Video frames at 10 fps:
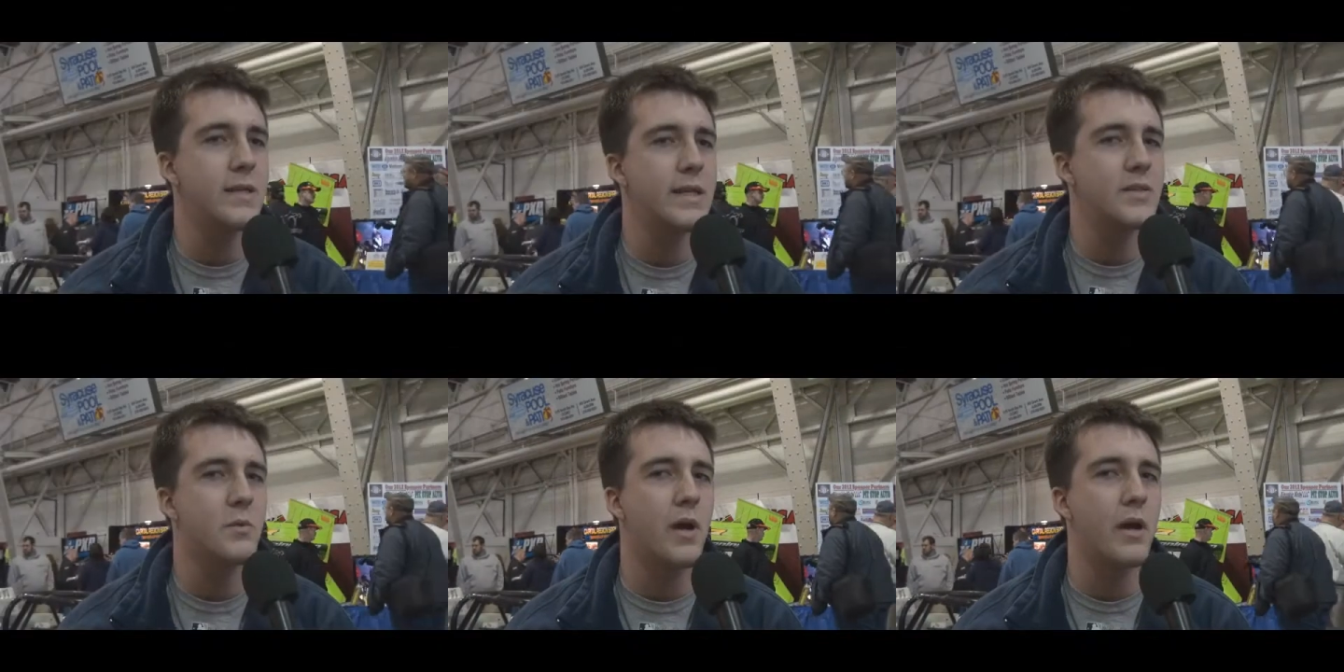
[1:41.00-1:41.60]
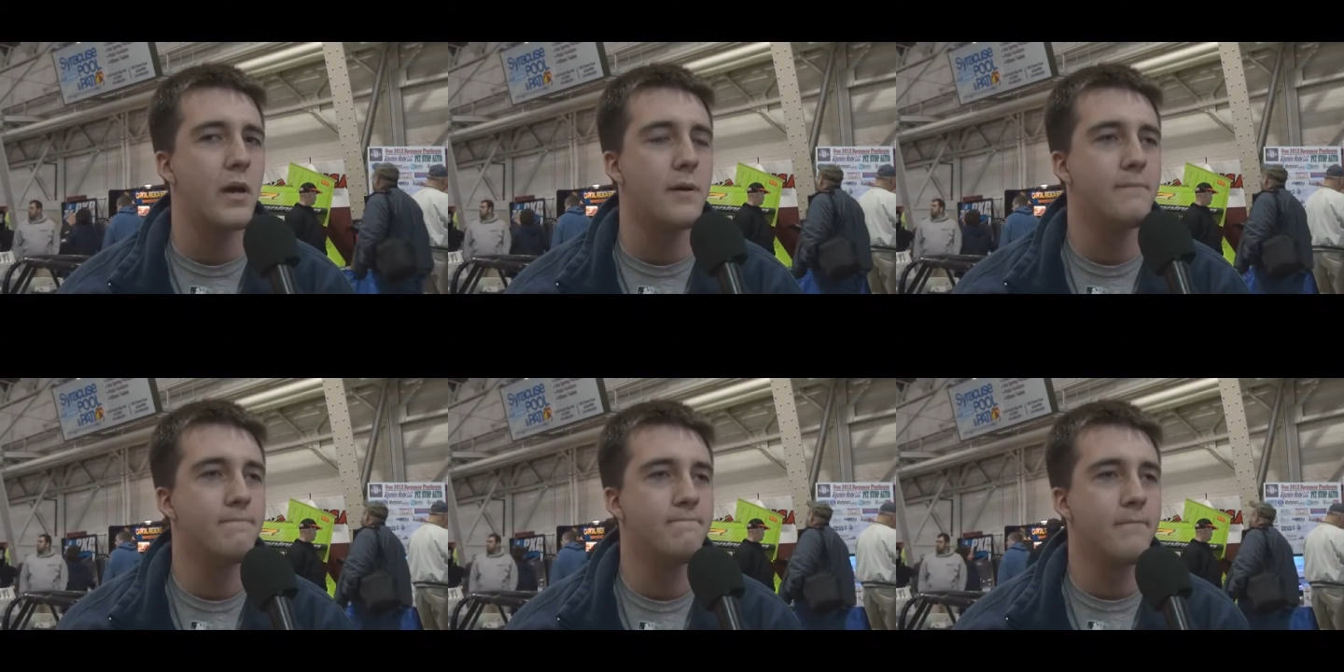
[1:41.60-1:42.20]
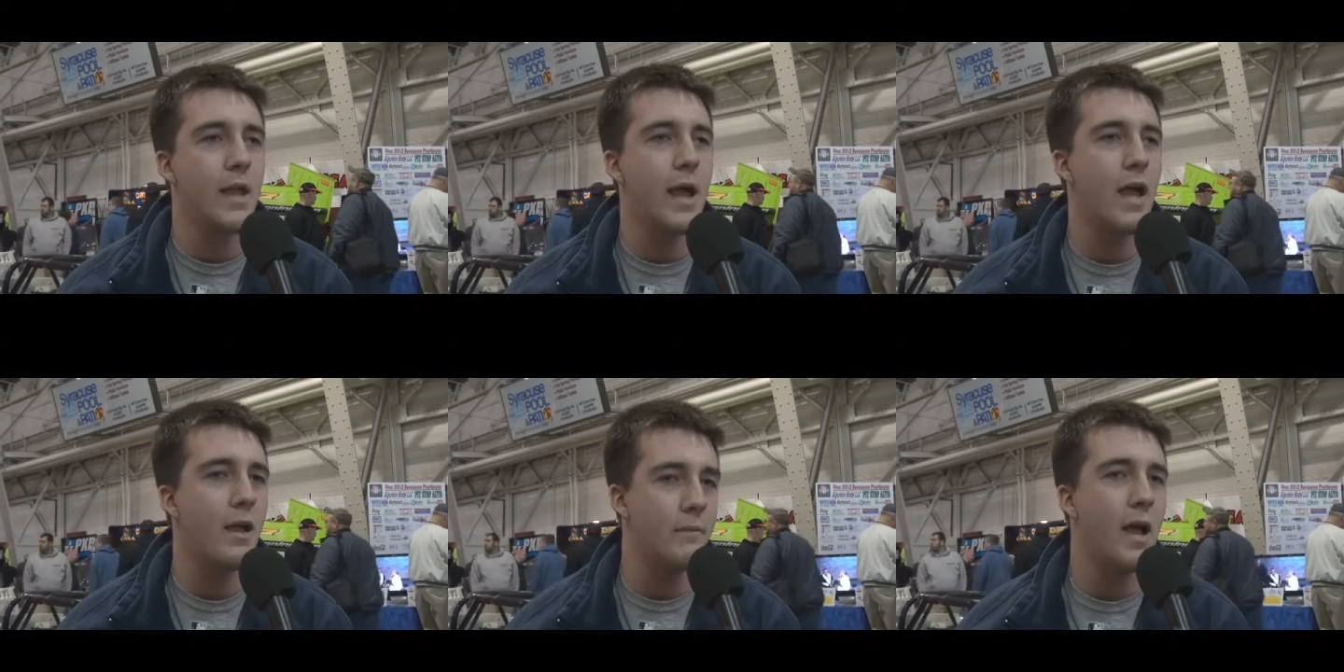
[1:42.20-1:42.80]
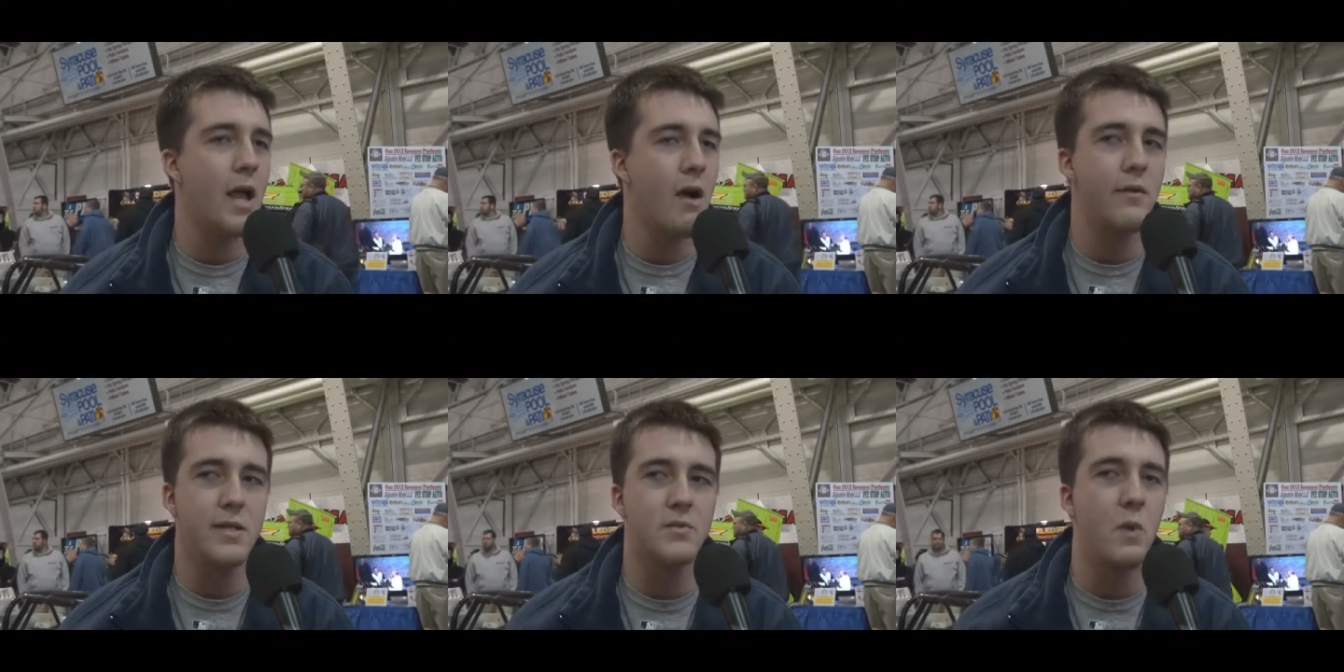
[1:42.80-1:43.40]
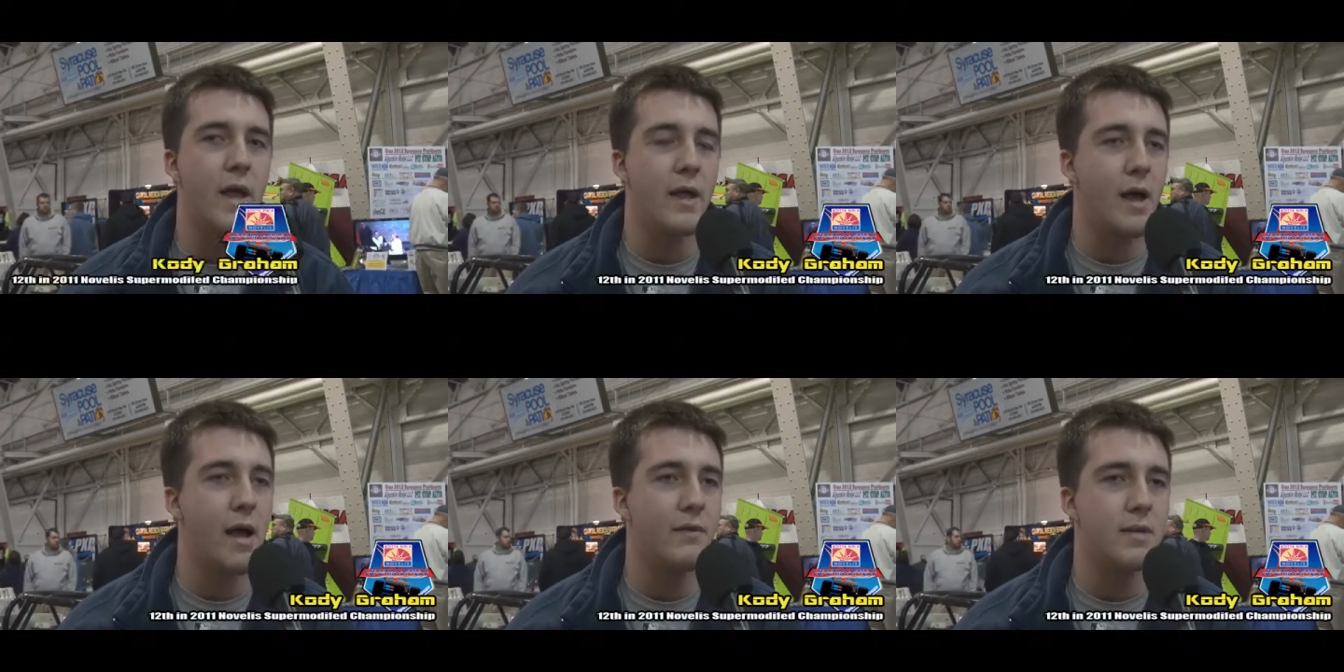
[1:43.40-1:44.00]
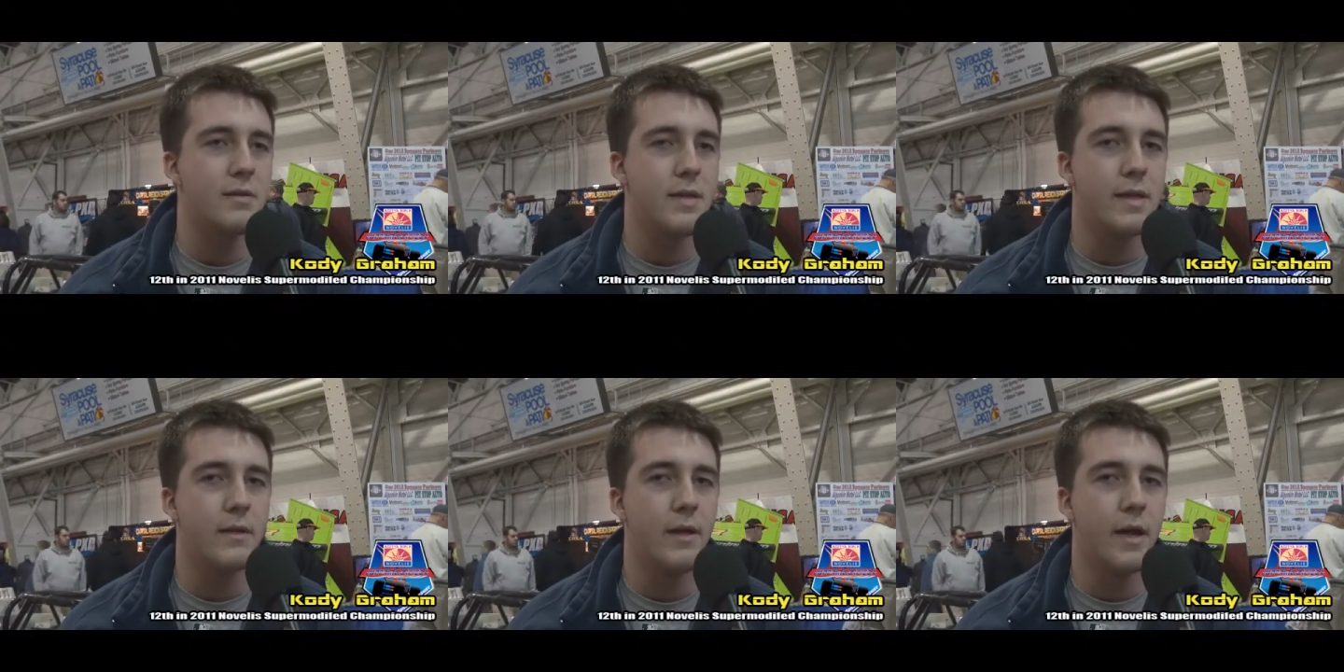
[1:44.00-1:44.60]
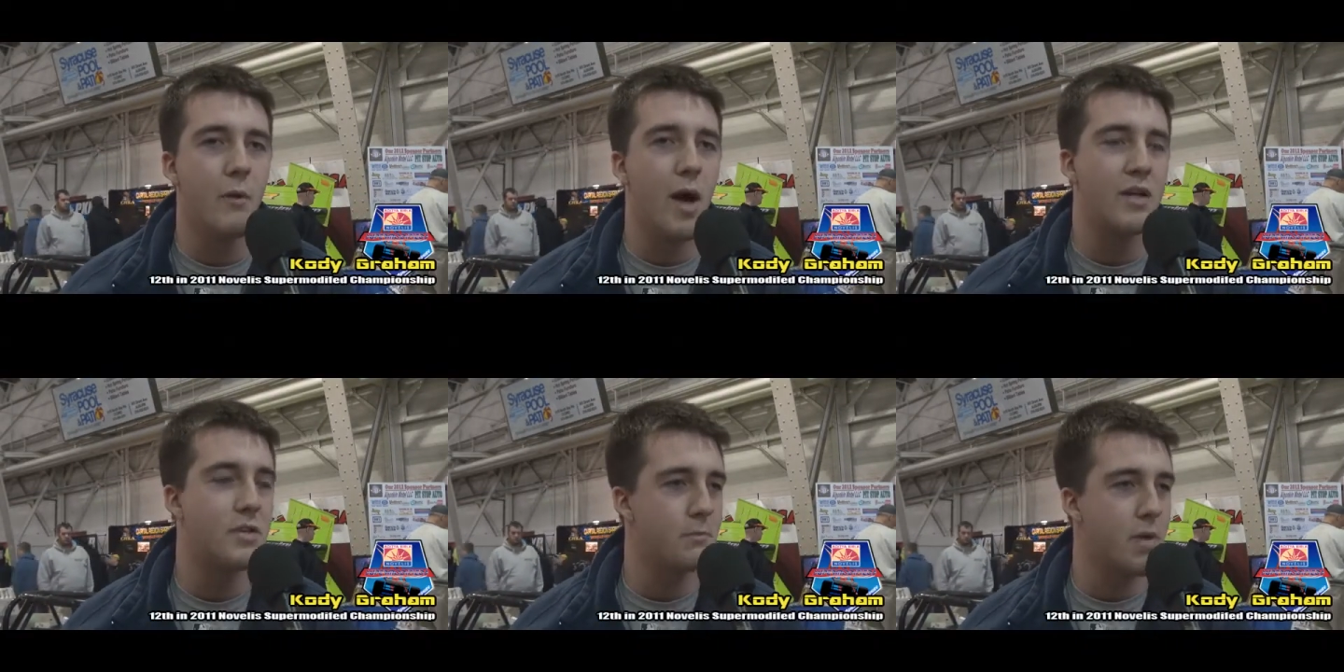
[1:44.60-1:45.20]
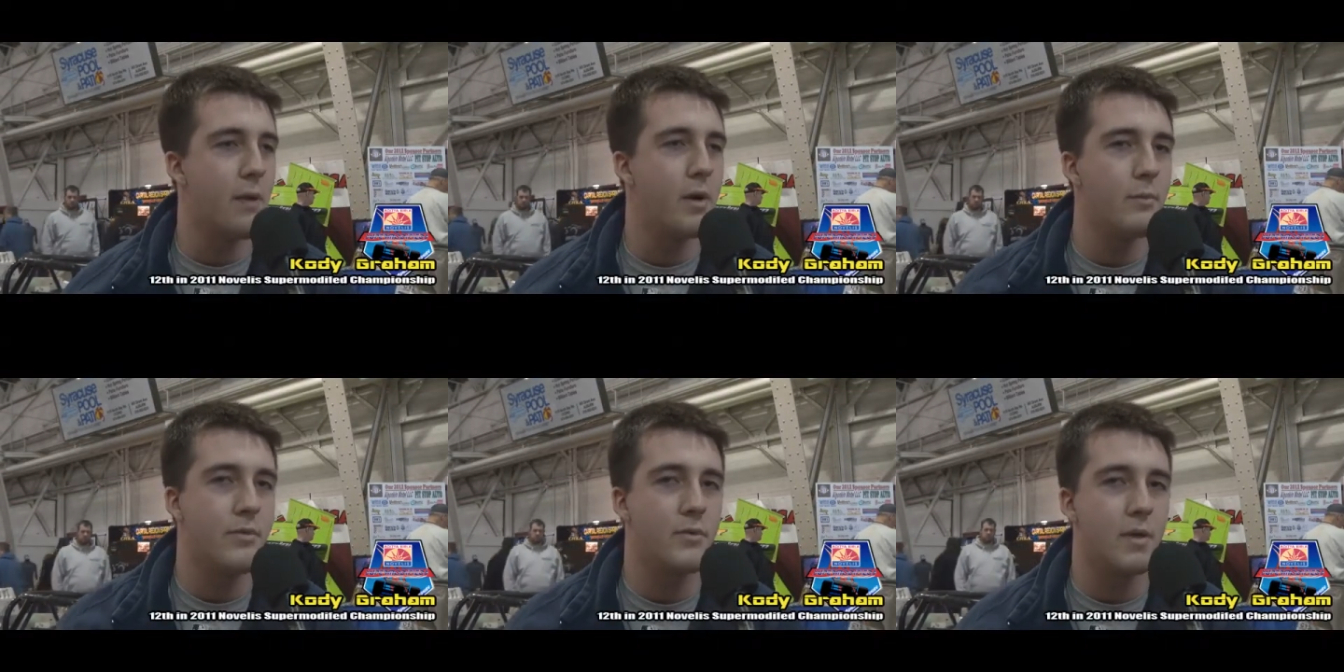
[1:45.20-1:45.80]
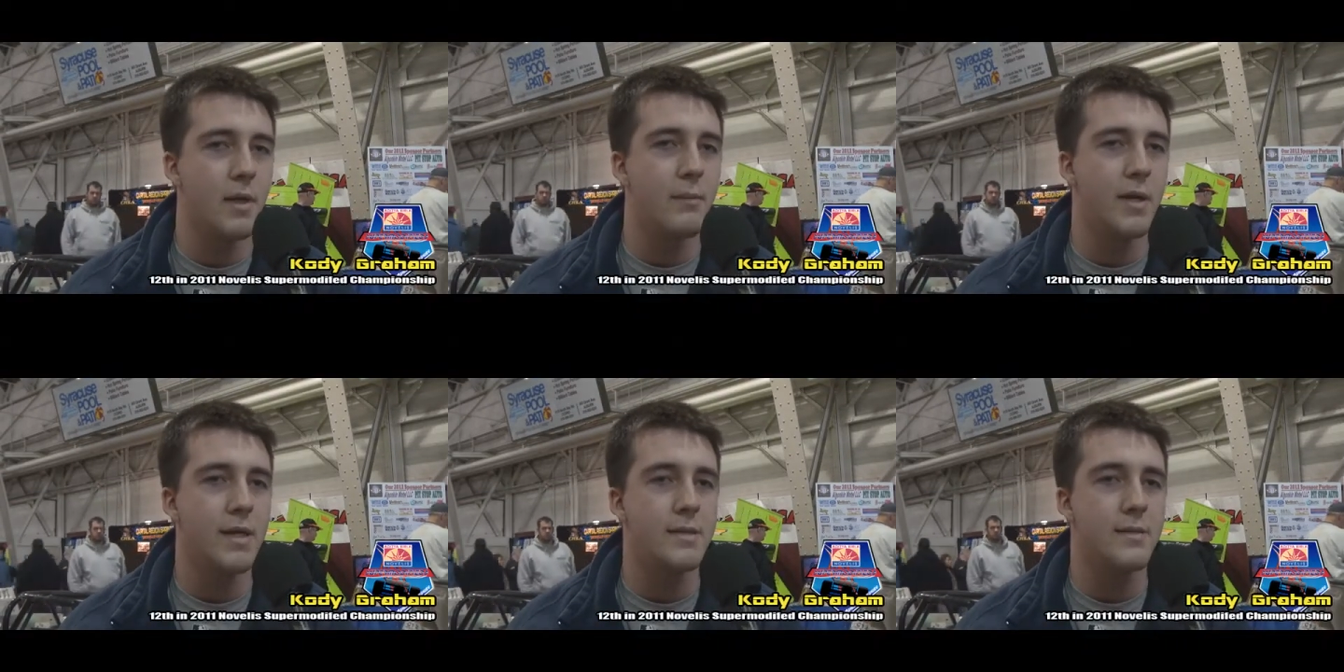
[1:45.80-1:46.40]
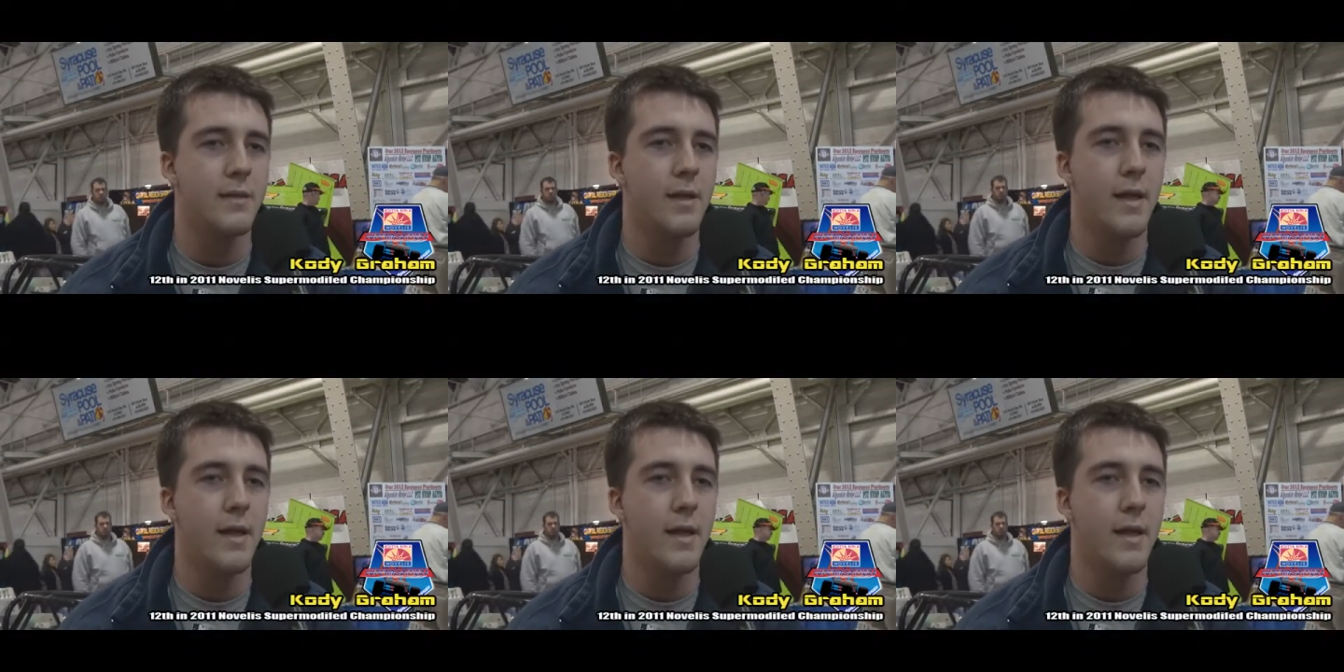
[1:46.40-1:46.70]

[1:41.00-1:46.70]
things where I always went, obviously, and I watched them coming up through the limiteds,